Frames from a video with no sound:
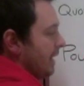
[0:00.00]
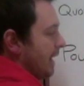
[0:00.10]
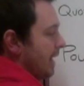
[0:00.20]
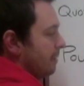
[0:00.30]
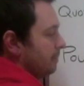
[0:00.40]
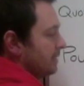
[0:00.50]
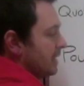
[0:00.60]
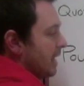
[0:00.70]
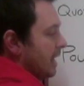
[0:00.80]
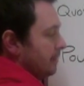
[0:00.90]
m
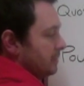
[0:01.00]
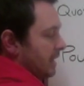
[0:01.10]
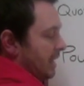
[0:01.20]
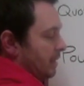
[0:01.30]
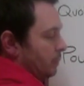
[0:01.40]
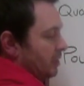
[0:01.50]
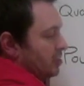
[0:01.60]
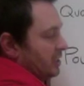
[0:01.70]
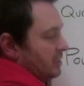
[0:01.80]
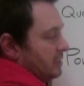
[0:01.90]
times n, which
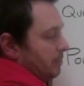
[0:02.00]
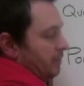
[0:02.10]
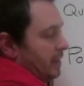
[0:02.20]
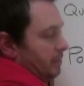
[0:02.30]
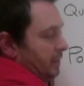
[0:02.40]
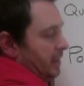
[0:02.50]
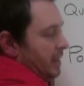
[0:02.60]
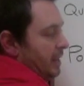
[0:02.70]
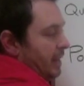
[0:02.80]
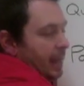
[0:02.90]
is simplified to be
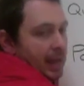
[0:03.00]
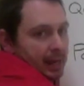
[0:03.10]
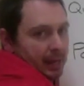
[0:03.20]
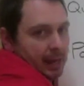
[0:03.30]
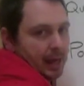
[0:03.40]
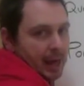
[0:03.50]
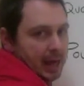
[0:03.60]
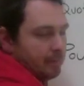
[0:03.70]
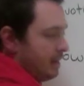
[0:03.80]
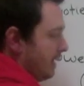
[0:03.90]
a
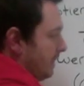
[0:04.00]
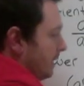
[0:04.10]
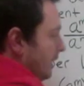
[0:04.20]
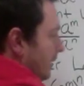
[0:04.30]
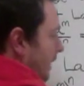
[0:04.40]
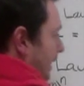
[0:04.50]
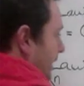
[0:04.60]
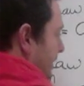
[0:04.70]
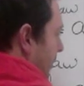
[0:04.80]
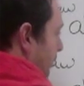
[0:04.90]
m n. An
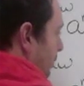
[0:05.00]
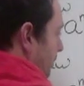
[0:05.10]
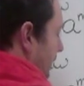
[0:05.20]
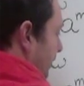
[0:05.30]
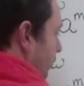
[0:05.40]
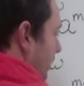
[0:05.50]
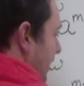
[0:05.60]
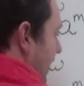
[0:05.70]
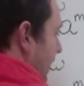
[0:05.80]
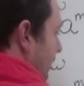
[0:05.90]
example would be if we
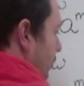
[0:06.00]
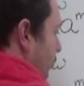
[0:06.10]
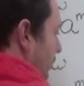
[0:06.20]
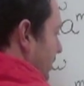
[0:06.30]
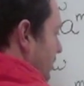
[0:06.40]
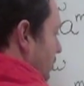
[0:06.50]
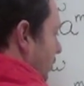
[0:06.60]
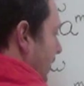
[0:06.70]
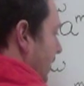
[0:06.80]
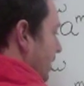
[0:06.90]
had 3
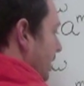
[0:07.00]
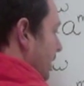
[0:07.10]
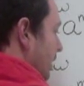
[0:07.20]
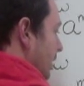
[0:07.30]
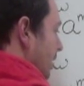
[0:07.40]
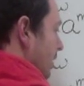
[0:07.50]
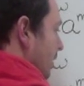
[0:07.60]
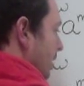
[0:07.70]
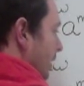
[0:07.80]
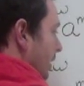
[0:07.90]
squared
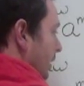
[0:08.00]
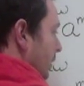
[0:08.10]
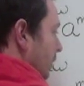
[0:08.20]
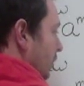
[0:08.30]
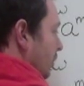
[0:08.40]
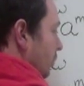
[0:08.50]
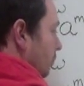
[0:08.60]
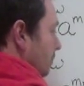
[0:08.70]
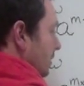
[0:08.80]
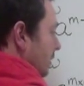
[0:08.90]
cubed,